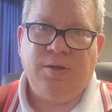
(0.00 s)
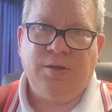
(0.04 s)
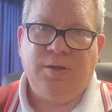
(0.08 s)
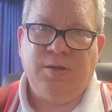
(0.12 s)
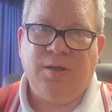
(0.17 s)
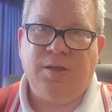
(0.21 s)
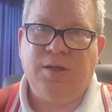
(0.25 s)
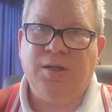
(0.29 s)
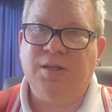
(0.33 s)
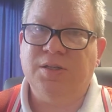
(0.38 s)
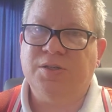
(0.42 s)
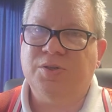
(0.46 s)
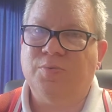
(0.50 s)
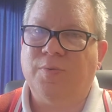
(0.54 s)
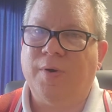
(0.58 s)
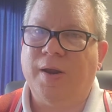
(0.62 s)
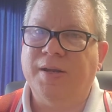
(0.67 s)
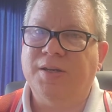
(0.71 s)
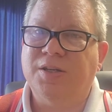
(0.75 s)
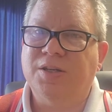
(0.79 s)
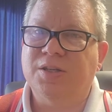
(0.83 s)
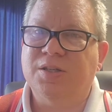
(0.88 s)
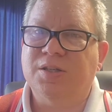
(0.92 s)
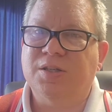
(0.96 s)
in his
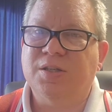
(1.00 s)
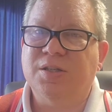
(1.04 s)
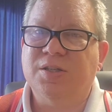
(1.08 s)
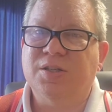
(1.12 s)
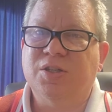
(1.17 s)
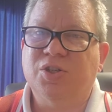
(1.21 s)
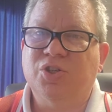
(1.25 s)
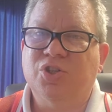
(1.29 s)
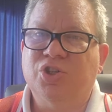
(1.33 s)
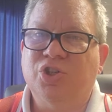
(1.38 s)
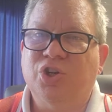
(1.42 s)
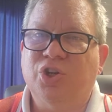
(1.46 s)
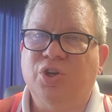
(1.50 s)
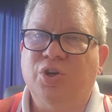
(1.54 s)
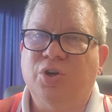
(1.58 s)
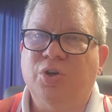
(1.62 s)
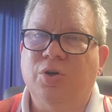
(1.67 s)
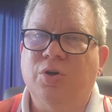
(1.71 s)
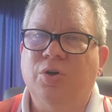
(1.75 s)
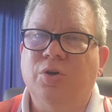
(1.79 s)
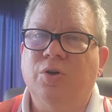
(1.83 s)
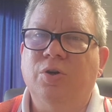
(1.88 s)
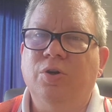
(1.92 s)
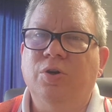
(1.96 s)
righteousness and
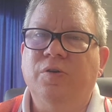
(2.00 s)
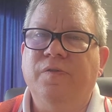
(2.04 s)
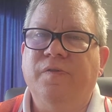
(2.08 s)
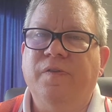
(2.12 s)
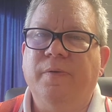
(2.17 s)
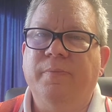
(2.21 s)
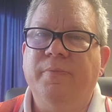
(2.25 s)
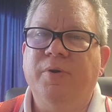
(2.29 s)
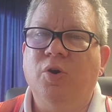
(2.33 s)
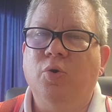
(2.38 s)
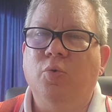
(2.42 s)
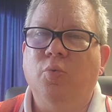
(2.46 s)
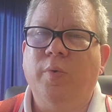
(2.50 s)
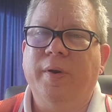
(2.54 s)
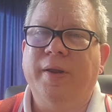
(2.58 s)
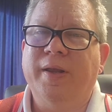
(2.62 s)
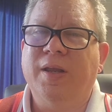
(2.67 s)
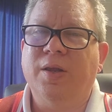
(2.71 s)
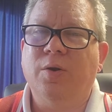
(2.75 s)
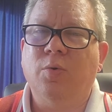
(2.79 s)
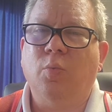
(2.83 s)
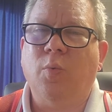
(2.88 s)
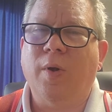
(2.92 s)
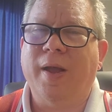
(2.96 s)
turn from your
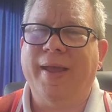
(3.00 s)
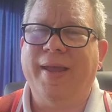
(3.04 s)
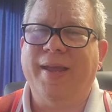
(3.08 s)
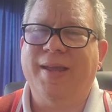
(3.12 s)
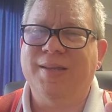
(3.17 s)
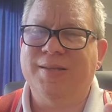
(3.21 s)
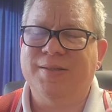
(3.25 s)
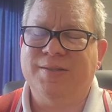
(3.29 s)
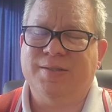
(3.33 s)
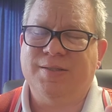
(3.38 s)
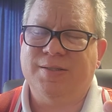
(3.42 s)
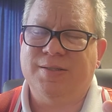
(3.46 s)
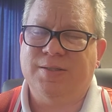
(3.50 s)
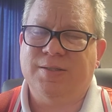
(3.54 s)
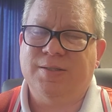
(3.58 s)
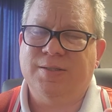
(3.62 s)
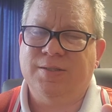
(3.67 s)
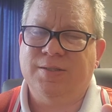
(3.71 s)
wicked ways.